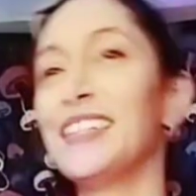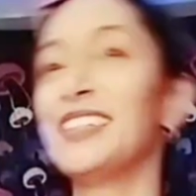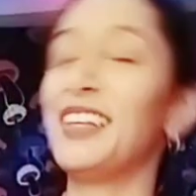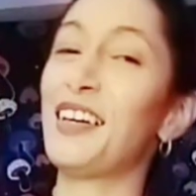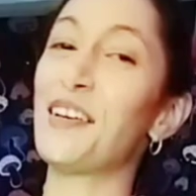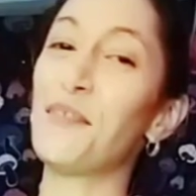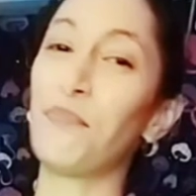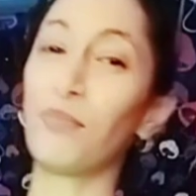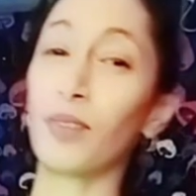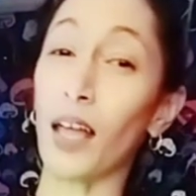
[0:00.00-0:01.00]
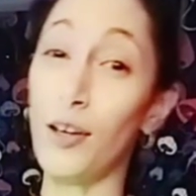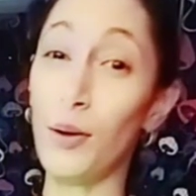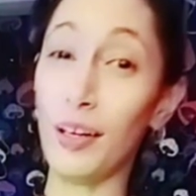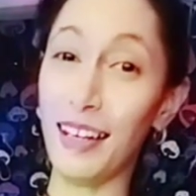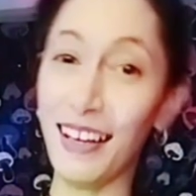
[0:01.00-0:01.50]
Uh,
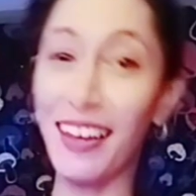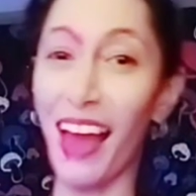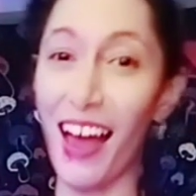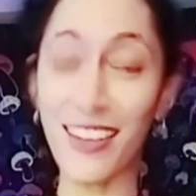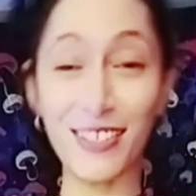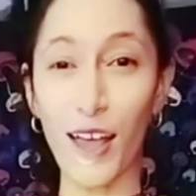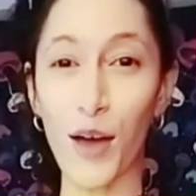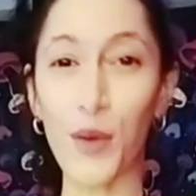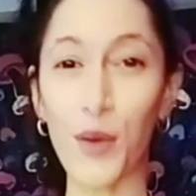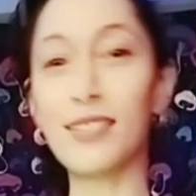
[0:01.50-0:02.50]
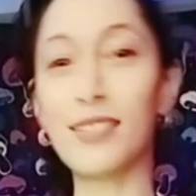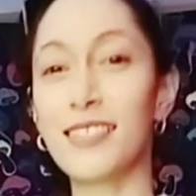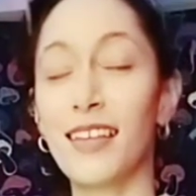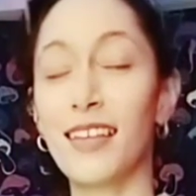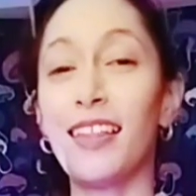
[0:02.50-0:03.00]
annuity, cash loans,
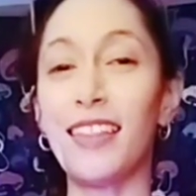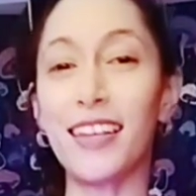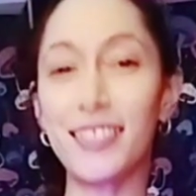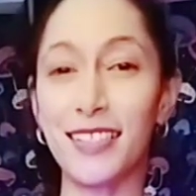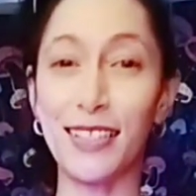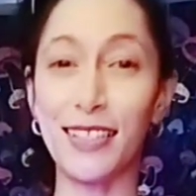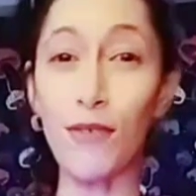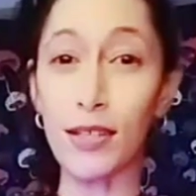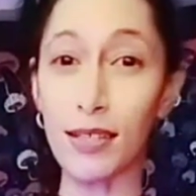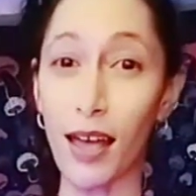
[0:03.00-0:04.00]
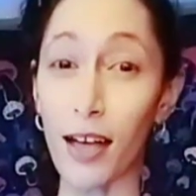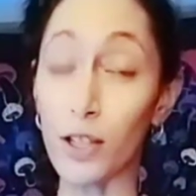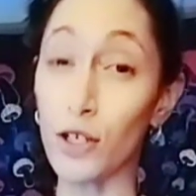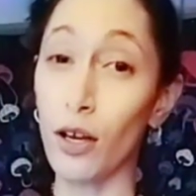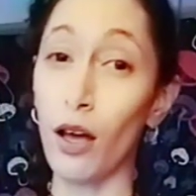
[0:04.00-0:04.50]
things and stuff and such.
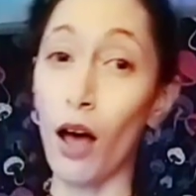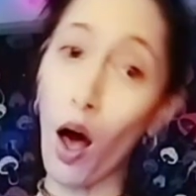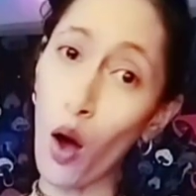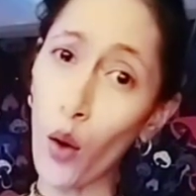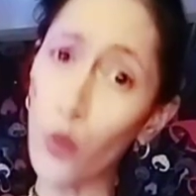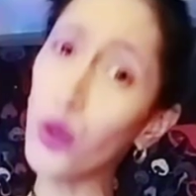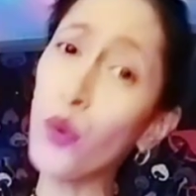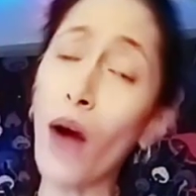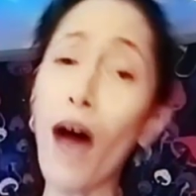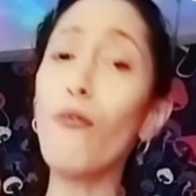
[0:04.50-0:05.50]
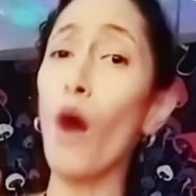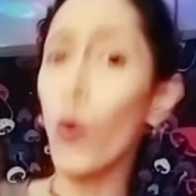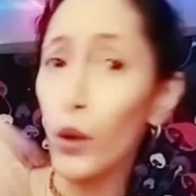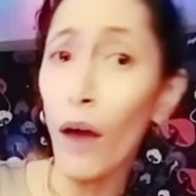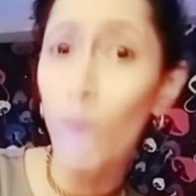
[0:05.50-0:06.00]
Oh, you have oh you
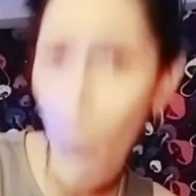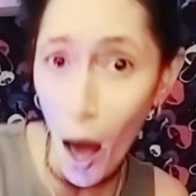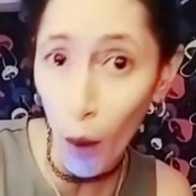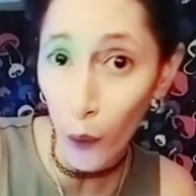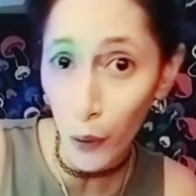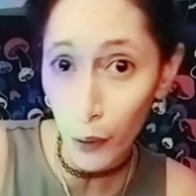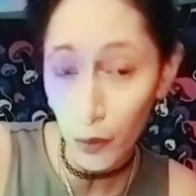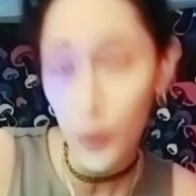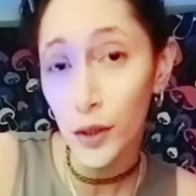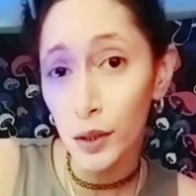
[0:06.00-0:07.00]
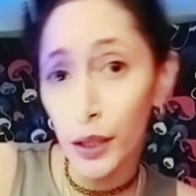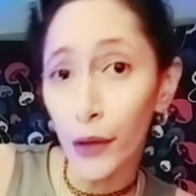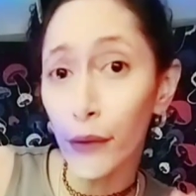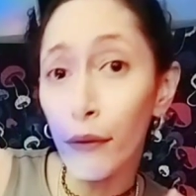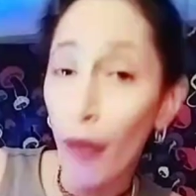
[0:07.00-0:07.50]
have power here on the
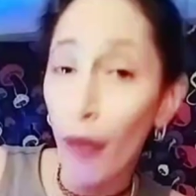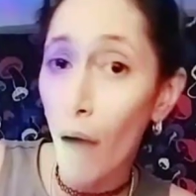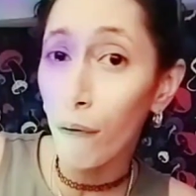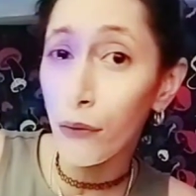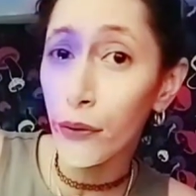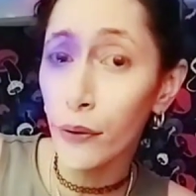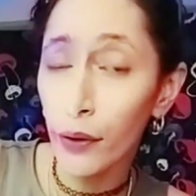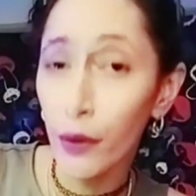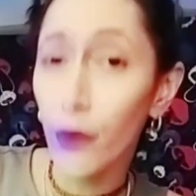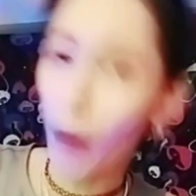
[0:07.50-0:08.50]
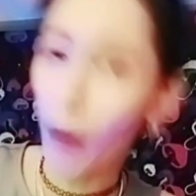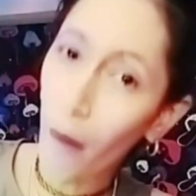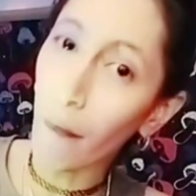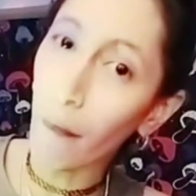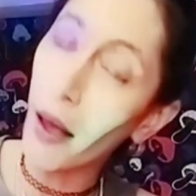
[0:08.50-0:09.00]
left. All
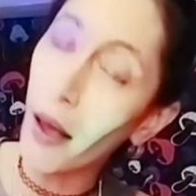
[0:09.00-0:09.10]
right.